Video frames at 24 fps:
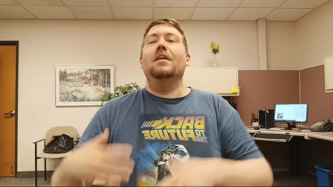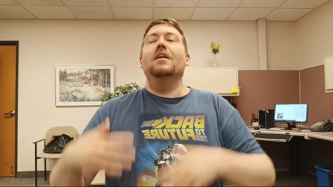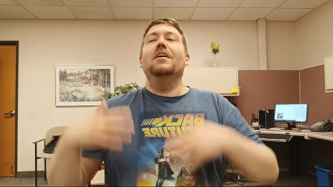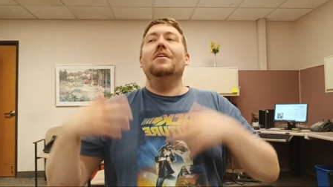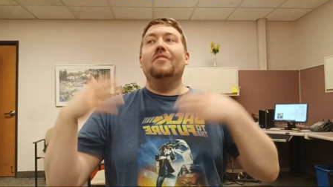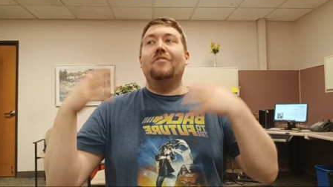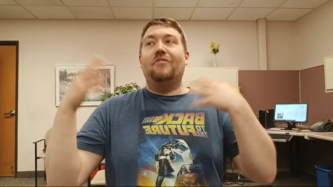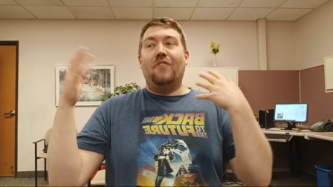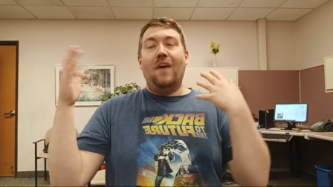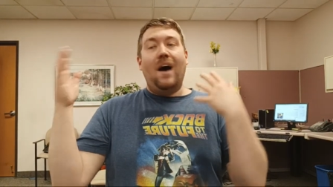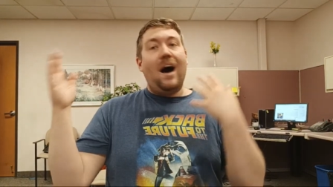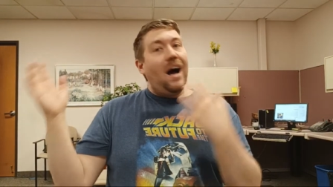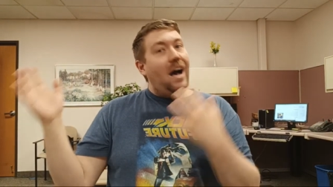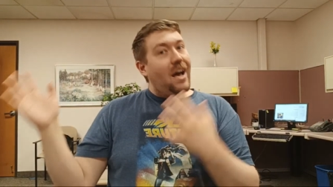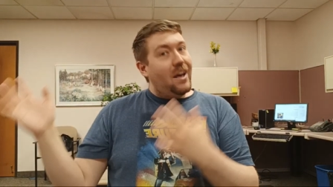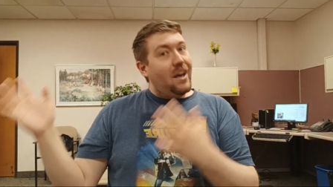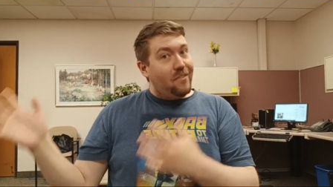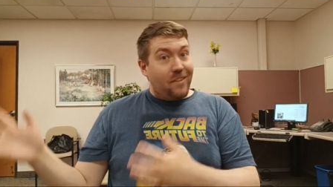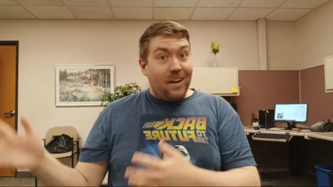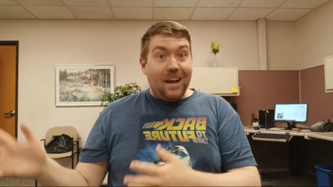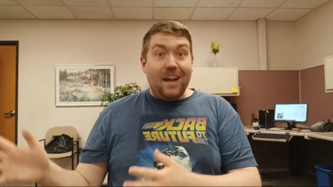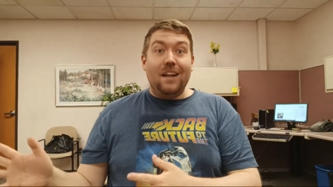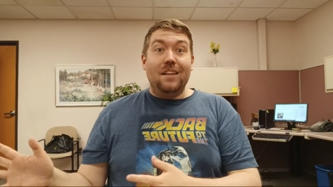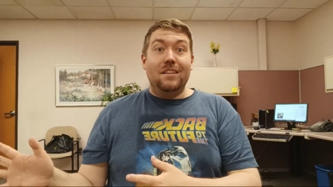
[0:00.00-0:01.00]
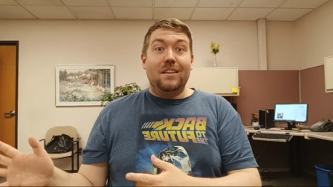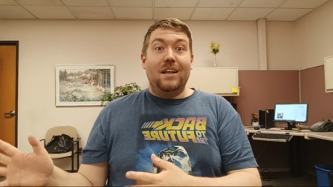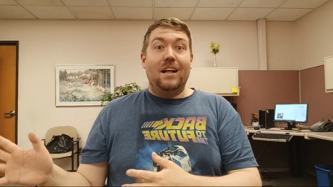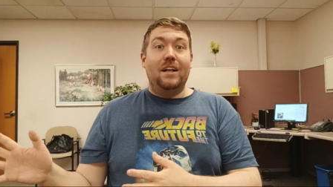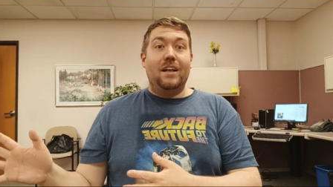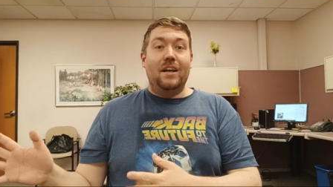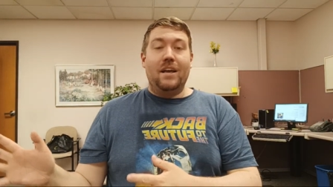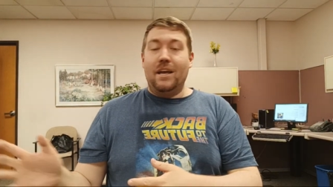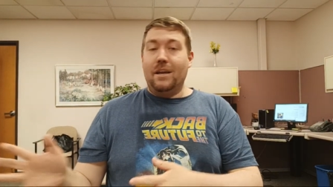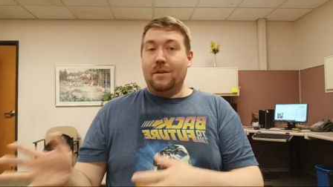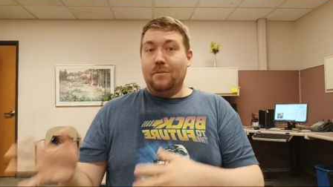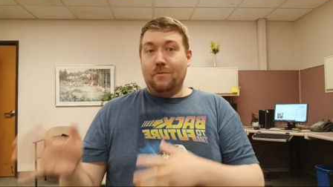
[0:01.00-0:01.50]
5 got a lot of
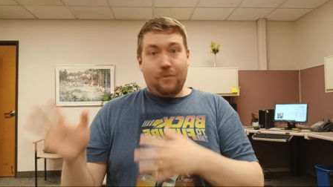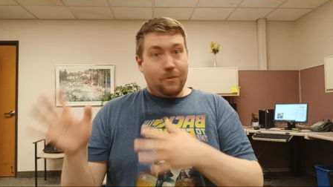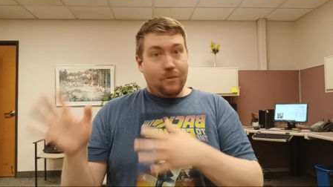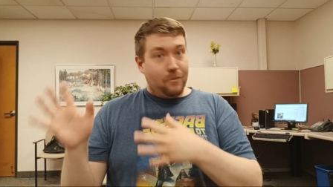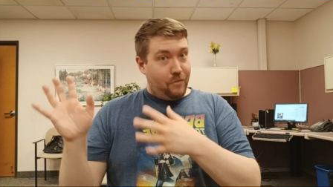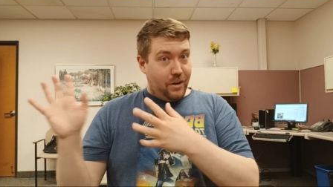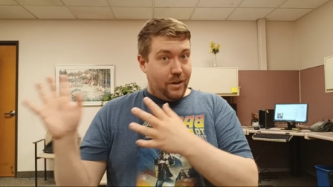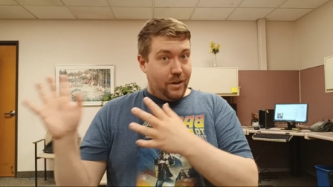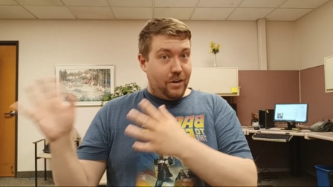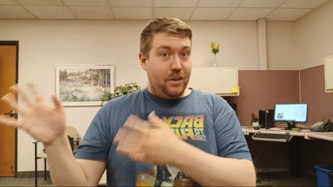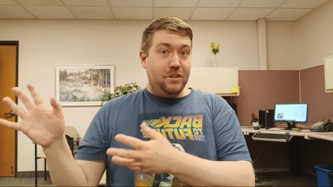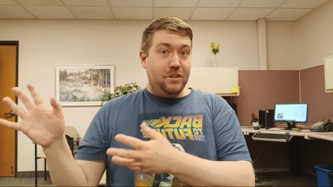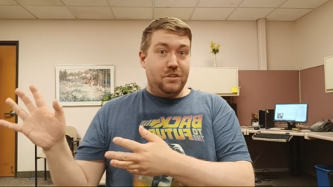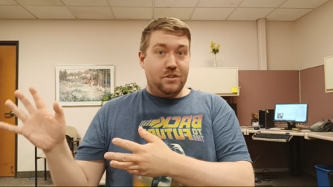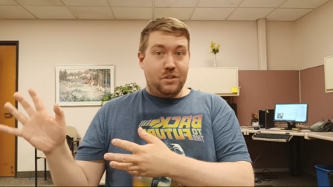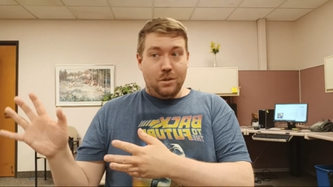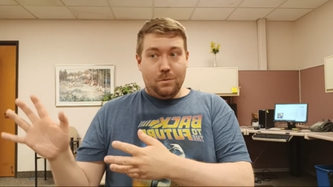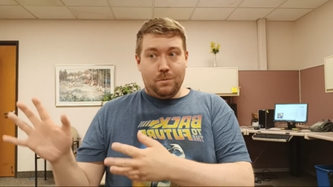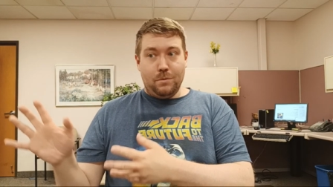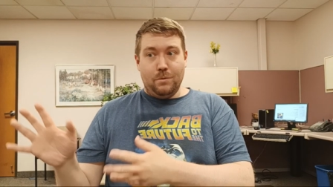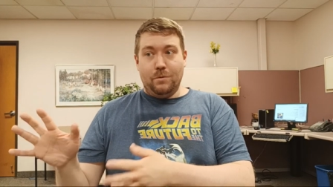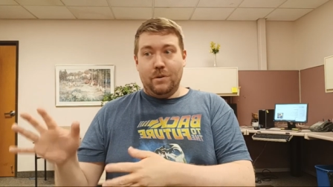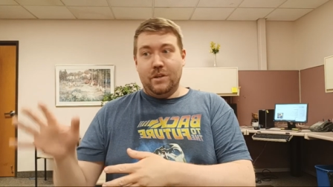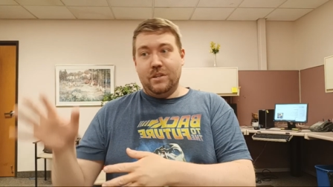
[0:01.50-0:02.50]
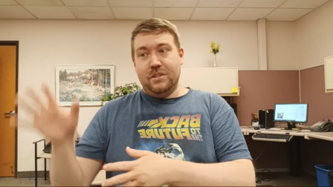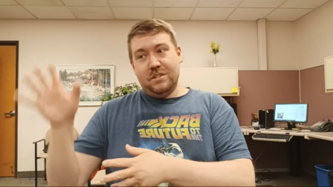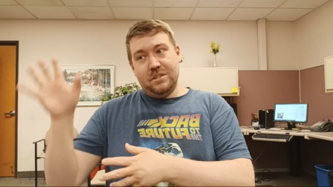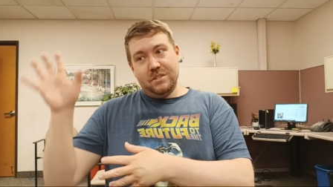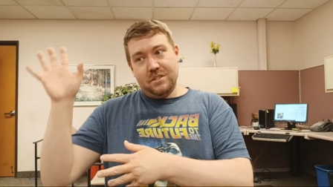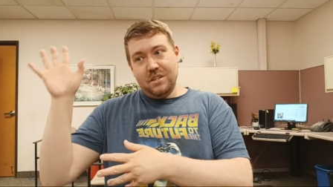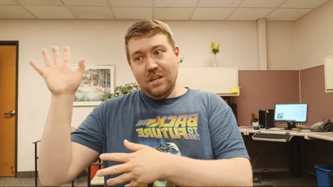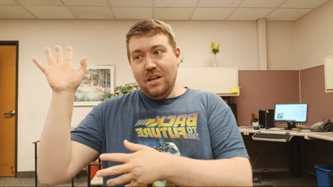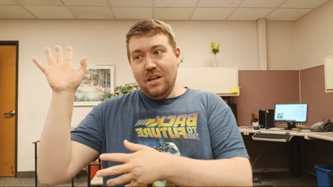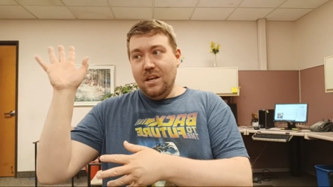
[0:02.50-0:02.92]
hate for various stupid reasons.